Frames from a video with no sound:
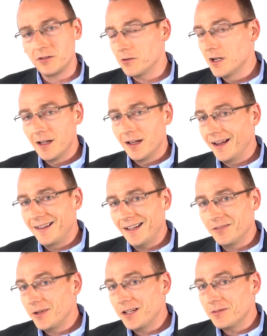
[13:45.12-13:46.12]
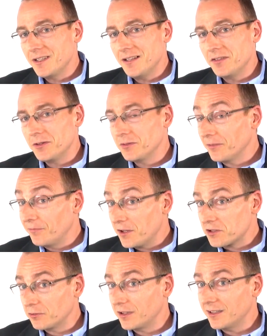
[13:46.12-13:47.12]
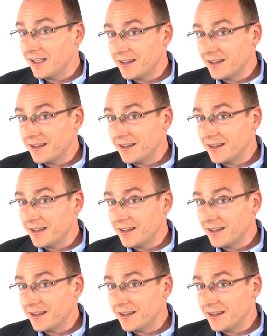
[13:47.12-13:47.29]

So again, we don't need to use the fish oil